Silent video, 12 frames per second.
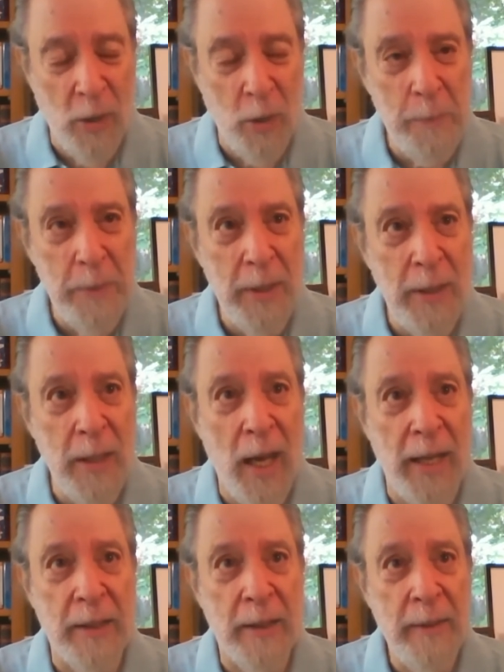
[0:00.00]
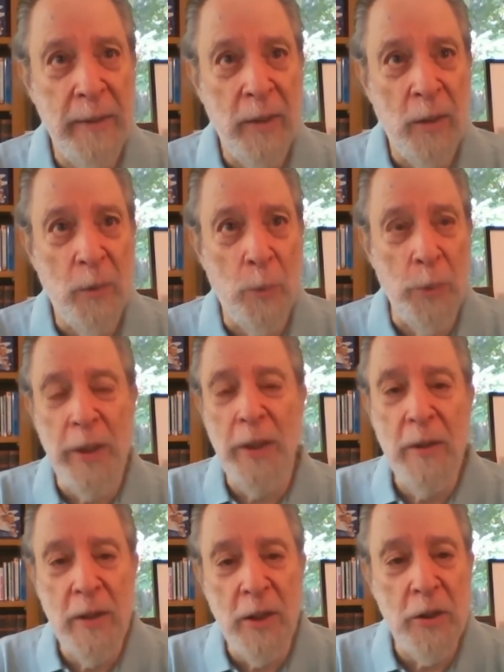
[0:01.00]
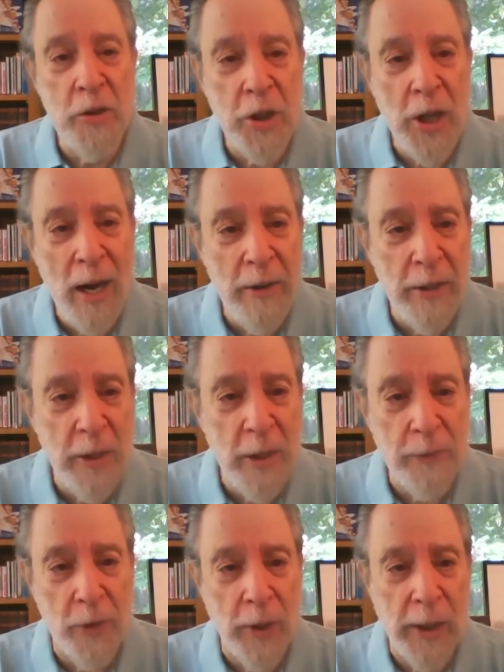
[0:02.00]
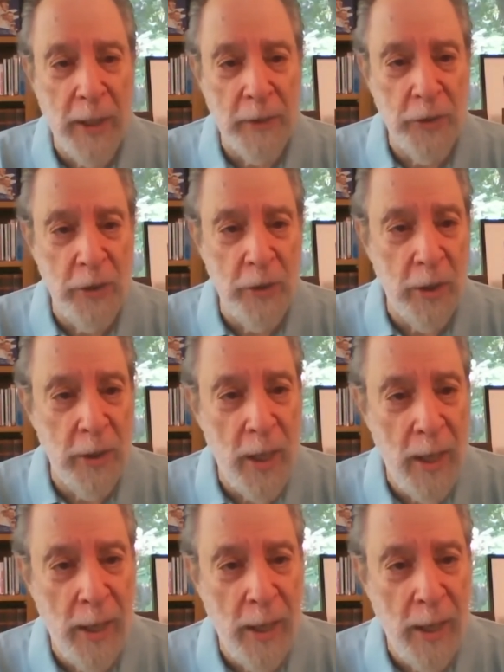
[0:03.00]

Opening night, we did a charity for the Lexington